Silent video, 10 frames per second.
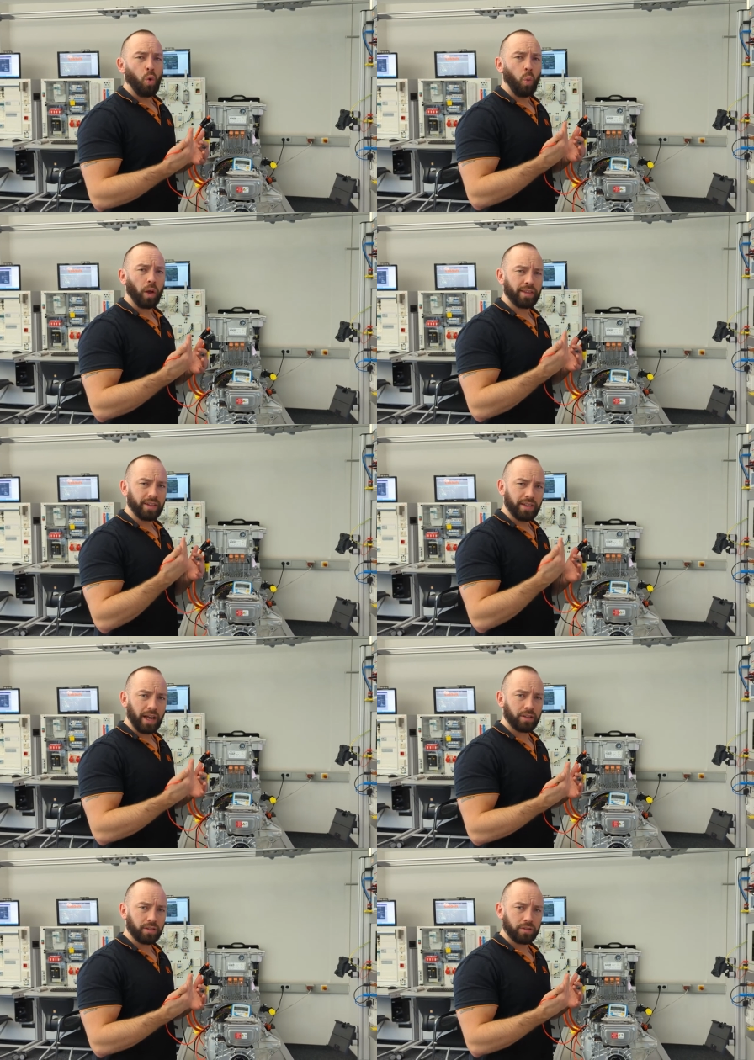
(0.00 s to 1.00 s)
what the
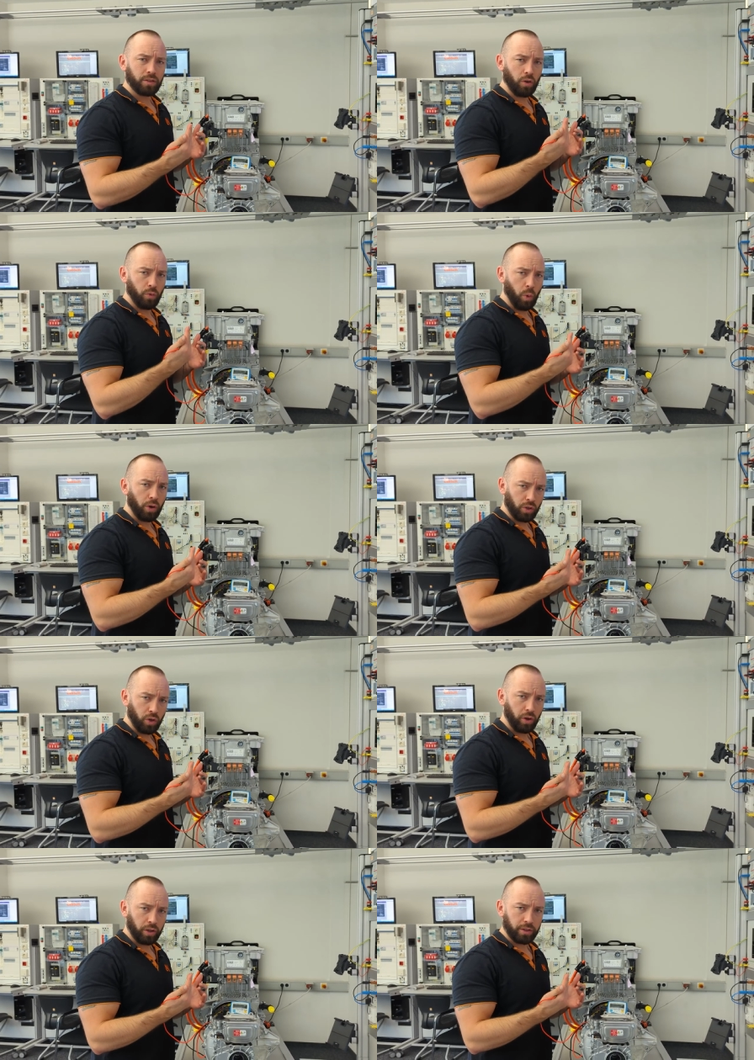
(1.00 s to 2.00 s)
inductance of one
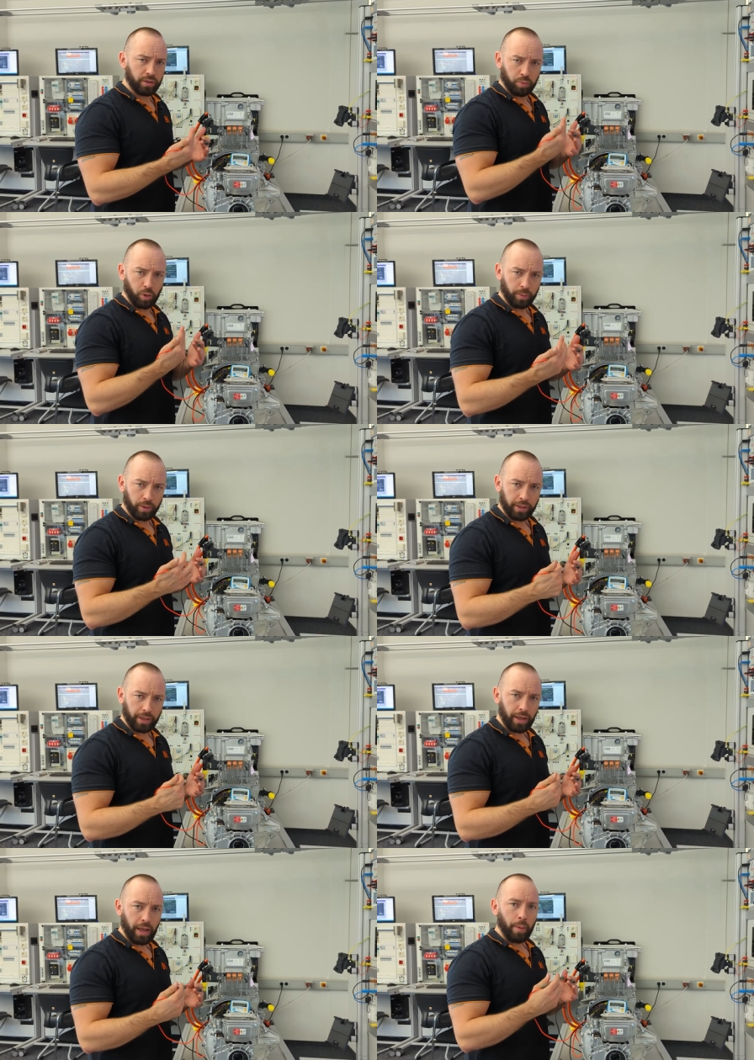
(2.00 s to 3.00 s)
coil is properly,